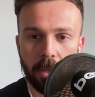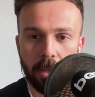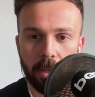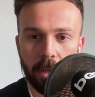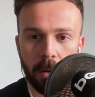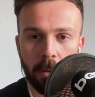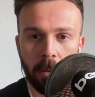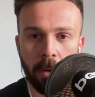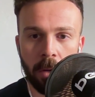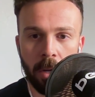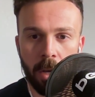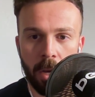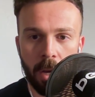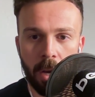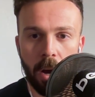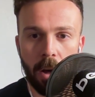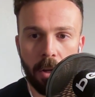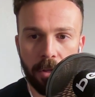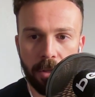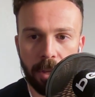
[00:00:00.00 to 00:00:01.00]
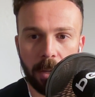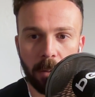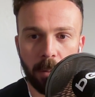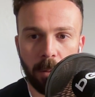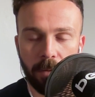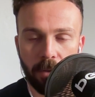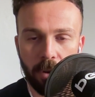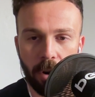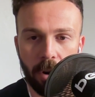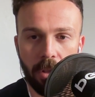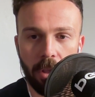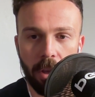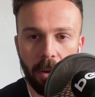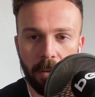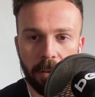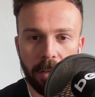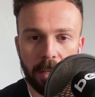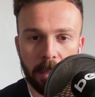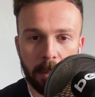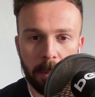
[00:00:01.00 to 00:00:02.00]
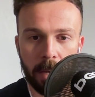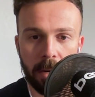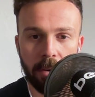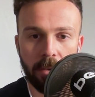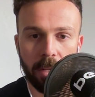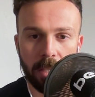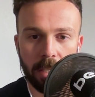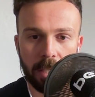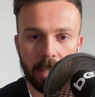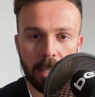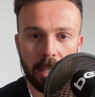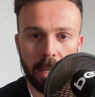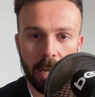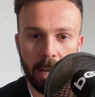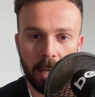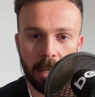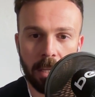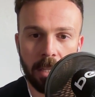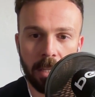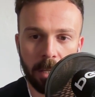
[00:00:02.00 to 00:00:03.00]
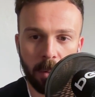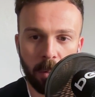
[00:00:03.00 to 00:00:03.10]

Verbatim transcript: So I think we've got enough experience in there,